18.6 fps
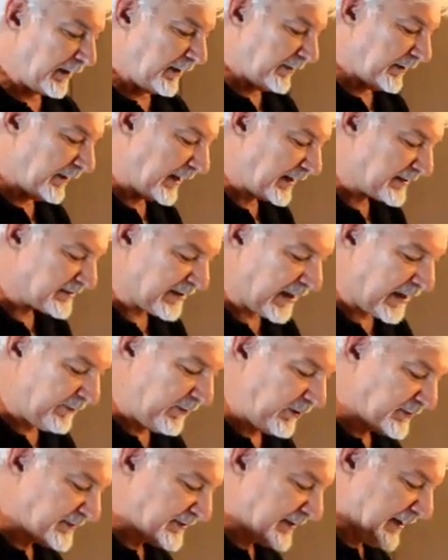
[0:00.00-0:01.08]
The next item
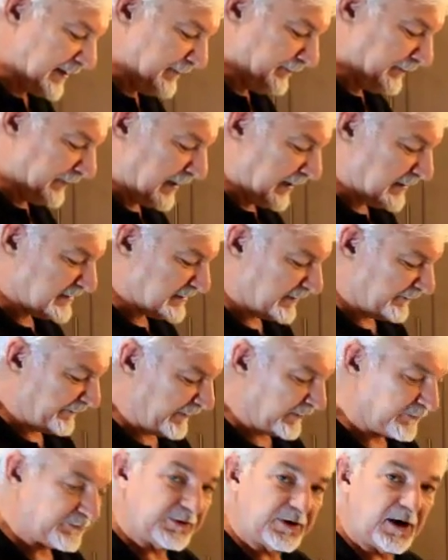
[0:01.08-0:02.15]
you'll see is the
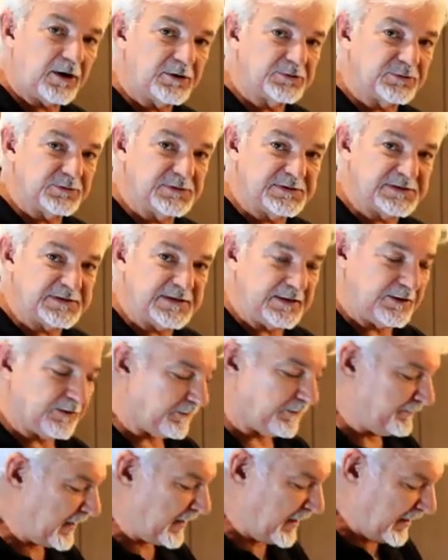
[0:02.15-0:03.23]
filter cartridge seal.
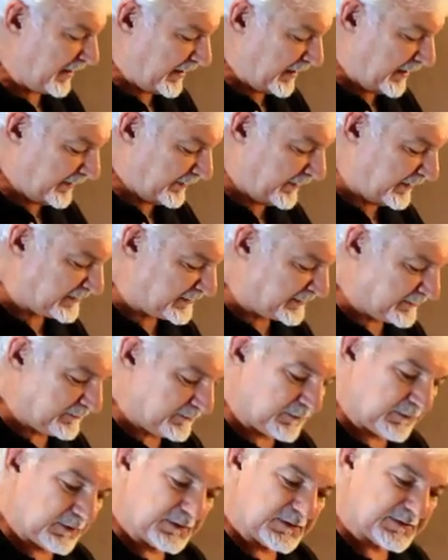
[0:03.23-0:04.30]

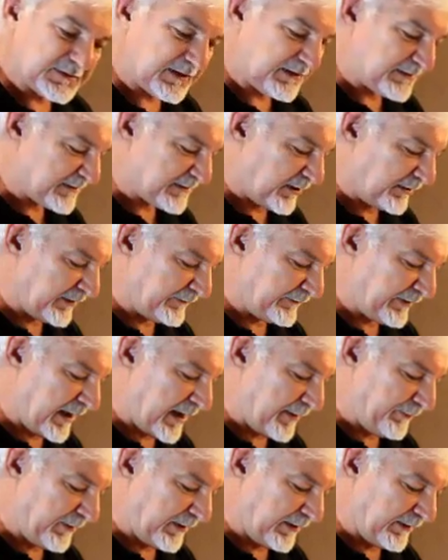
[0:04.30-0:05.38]
This sits on
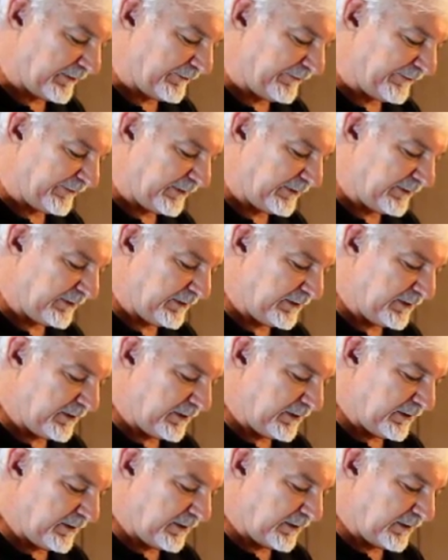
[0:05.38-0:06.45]
top of
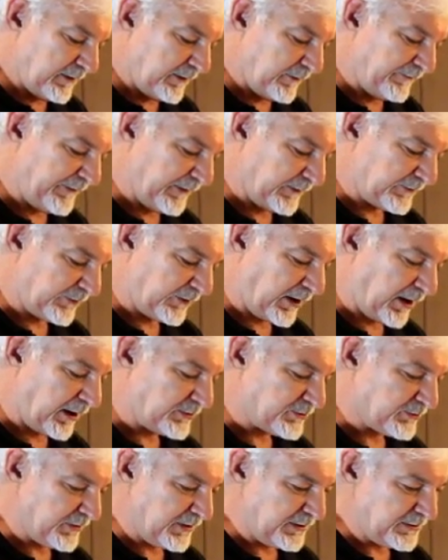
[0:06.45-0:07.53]
the filter
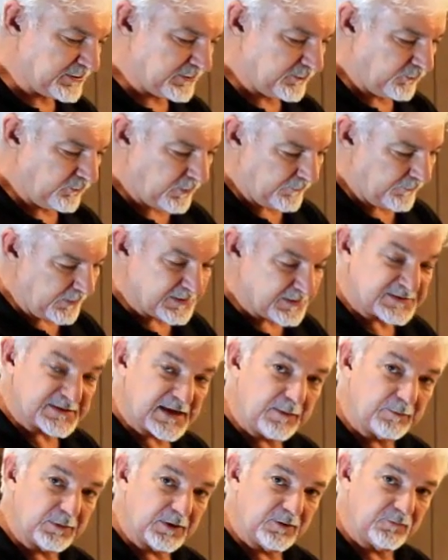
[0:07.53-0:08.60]
cartridge when we
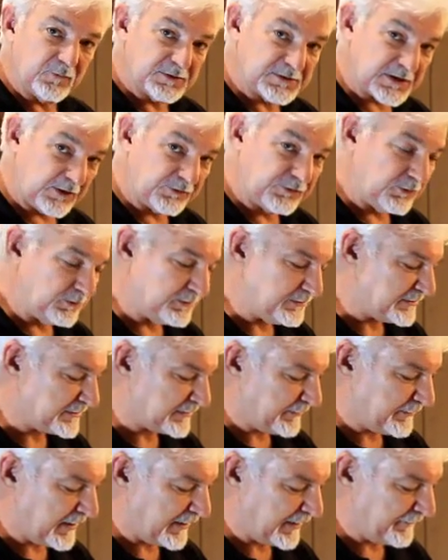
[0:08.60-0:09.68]
assemble it, which I'll do in just
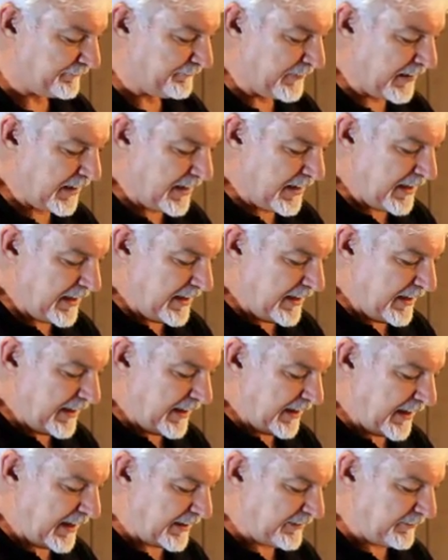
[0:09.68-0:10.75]
a minute.
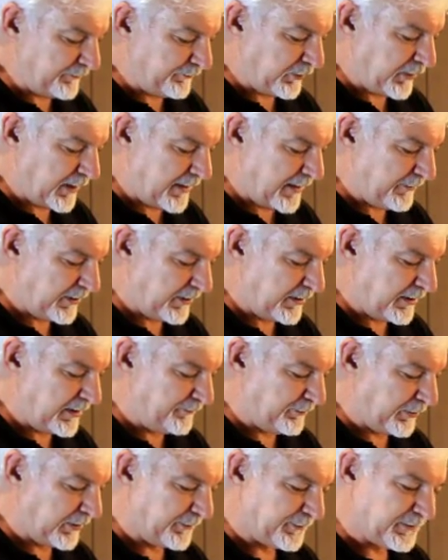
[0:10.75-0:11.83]
And the
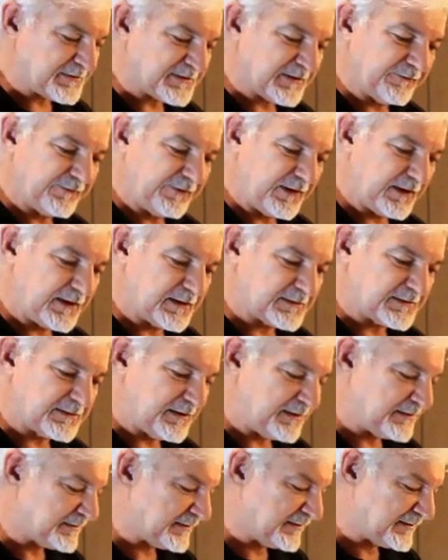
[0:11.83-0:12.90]
primary purpose of this
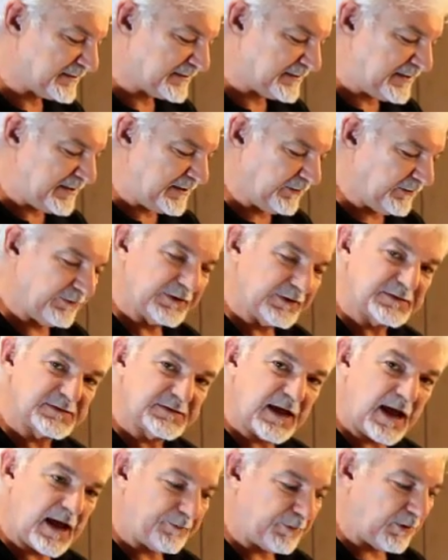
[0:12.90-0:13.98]
is to seal this
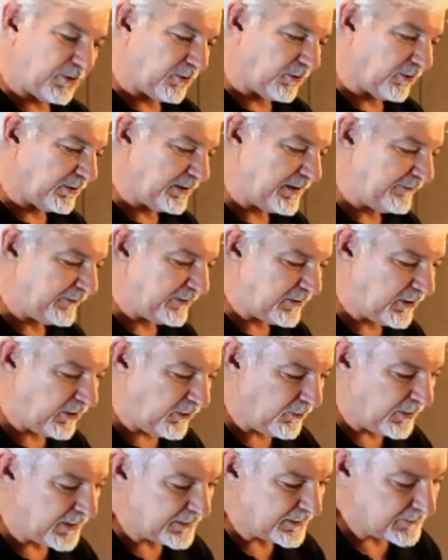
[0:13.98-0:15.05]
top hole. Even
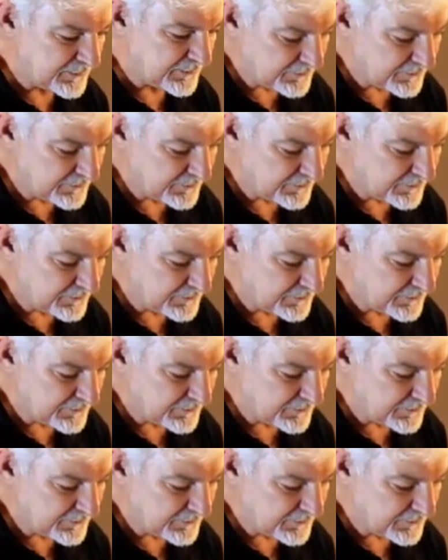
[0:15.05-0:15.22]
though it